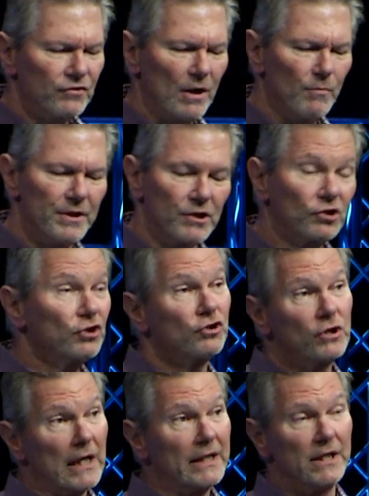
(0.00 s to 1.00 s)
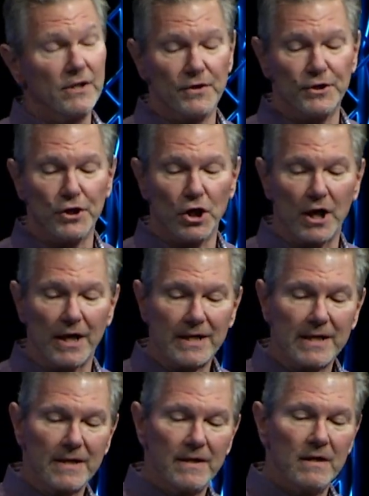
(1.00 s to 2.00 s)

someone is stuck in the dark,